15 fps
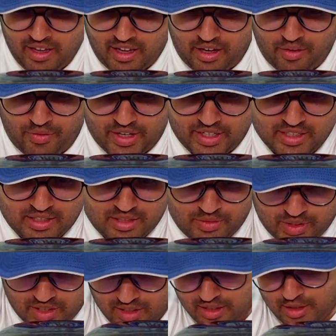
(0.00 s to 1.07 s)
effects
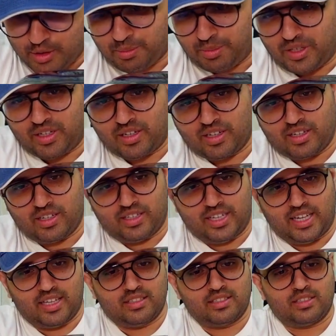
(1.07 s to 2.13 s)
within the speaker. It
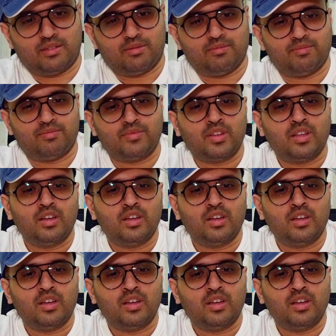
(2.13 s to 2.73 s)
has some,